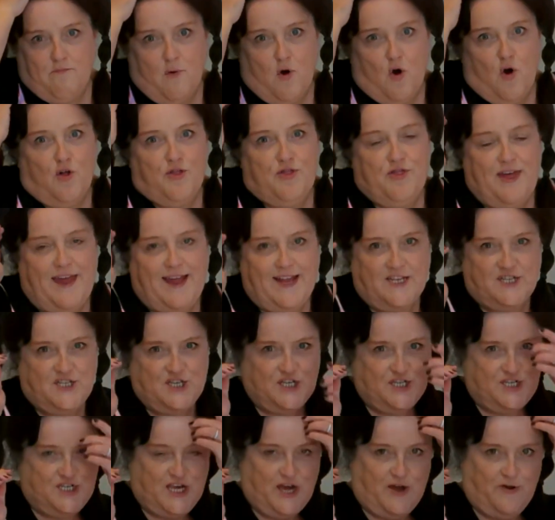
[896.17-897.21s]
more thing
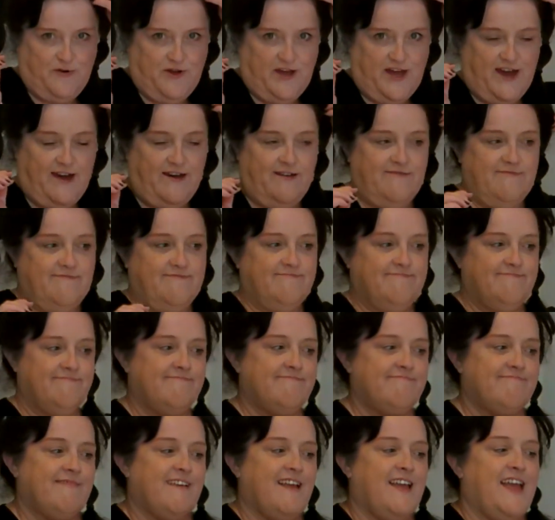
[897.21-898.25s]
to show you.
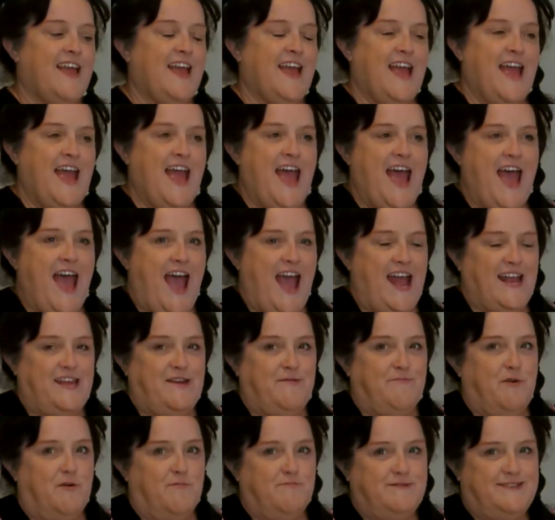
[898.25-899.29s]
And
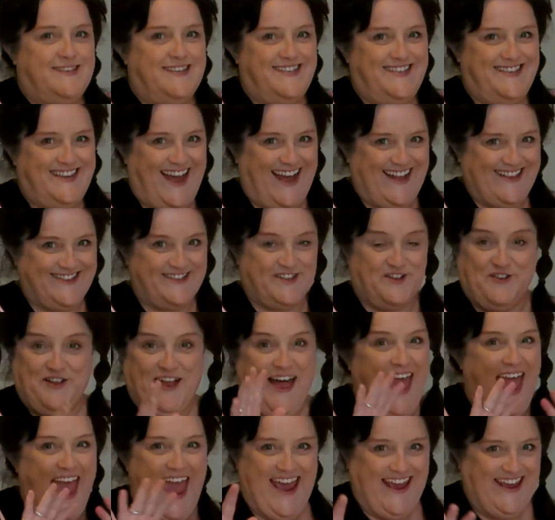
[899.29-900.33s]
your mums and dads will
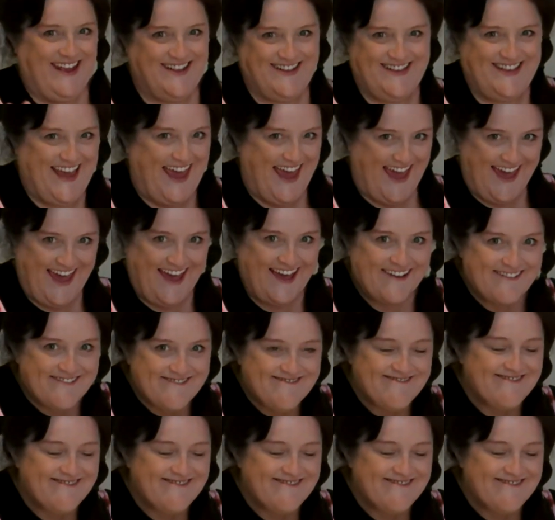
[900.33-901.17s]
hate it.